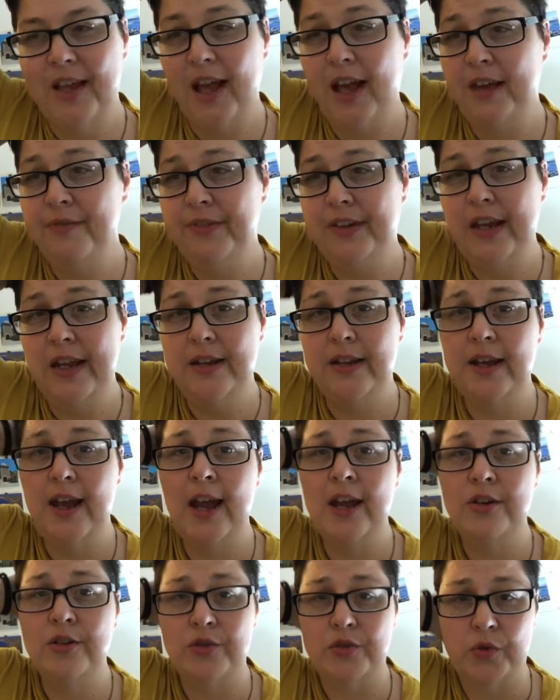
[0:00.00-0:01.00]
advocating
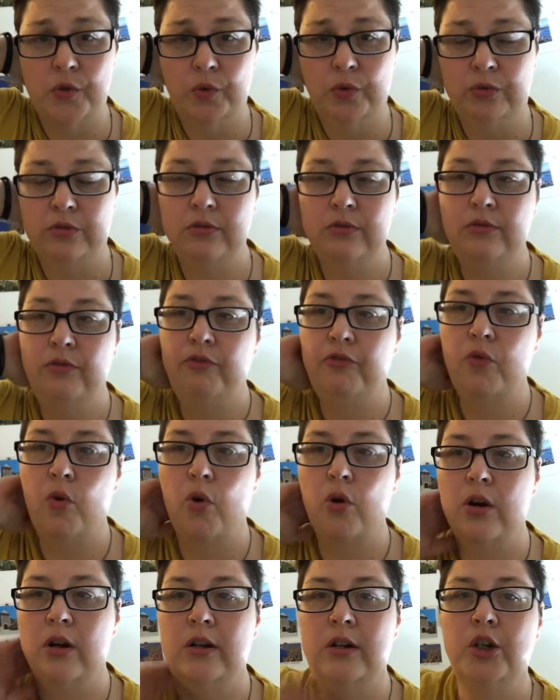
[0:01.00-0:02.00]
at your school
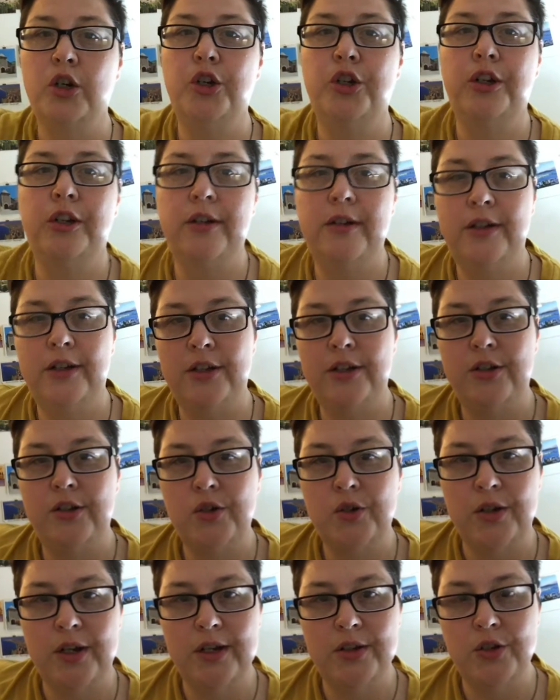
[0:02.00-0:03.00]
for good
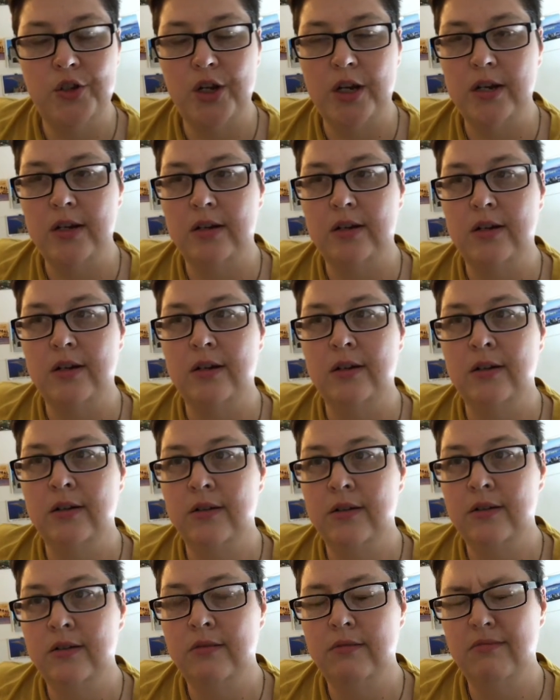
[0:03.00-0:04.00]
transgender,
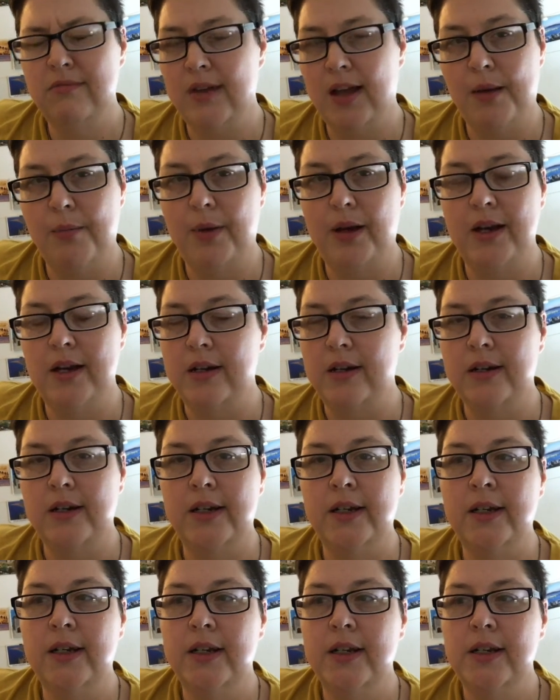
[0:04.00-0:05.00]

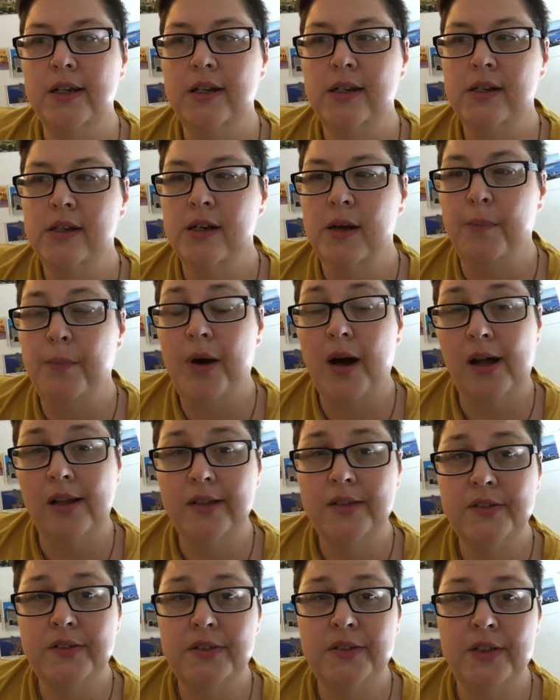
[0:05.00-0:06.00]
non-binary
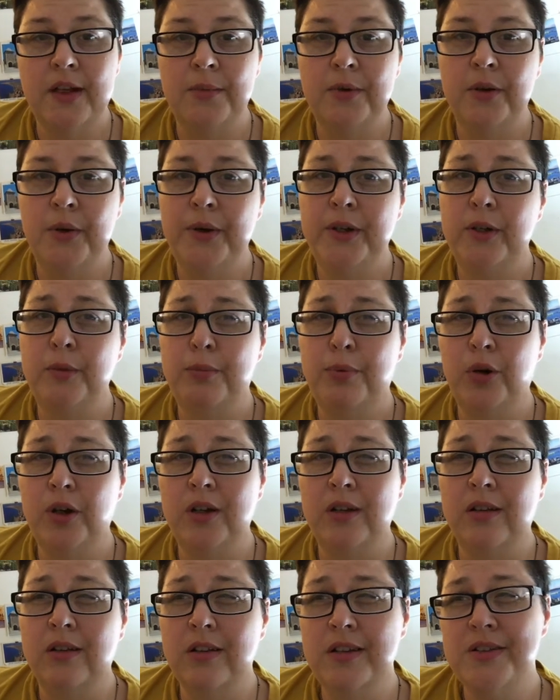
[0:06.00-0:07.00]
policies, I'm going to
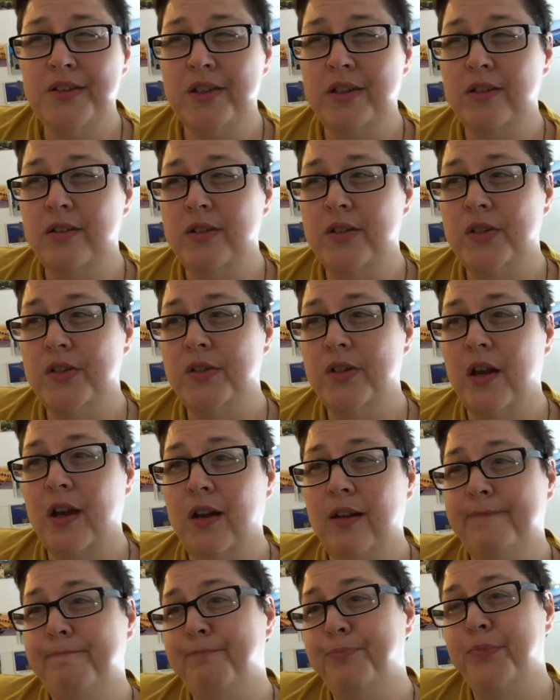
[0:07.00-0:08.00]
put GLSEN's
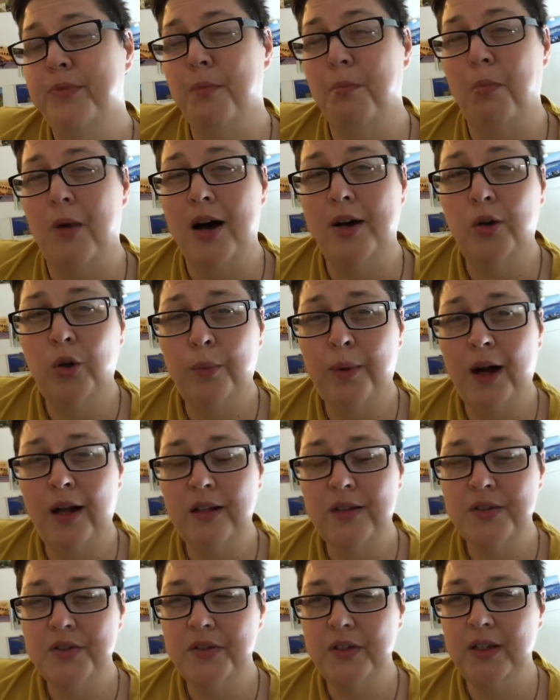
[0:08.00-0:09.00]
model
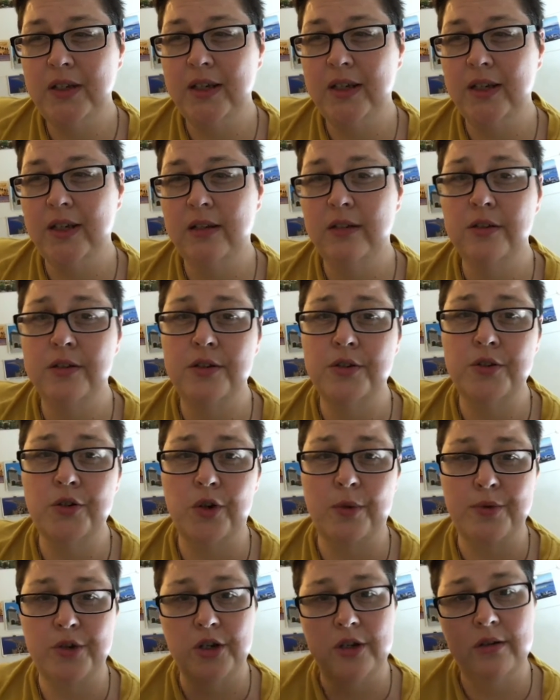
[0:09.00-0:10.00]
policy in the
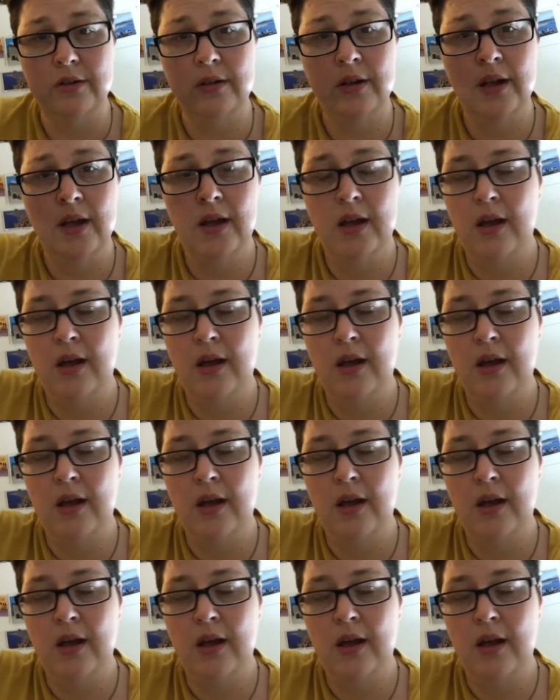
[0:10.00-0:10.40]
description.